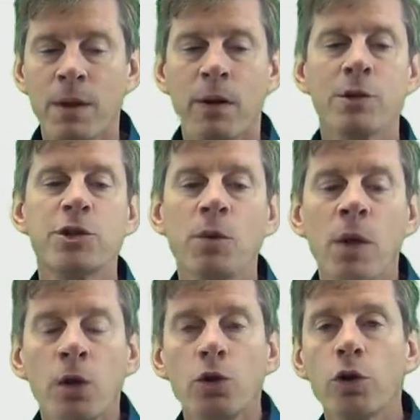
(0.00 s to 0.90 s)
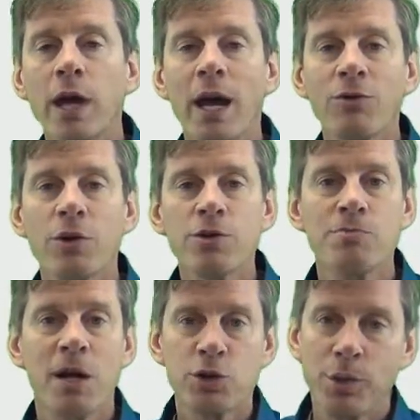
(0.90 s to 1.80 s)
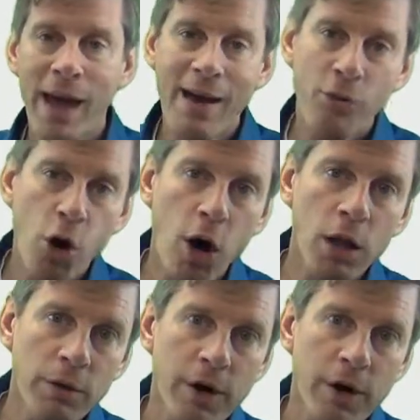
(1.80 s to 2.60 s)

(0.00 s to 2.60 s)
All right, so looking at those, make sure we have all of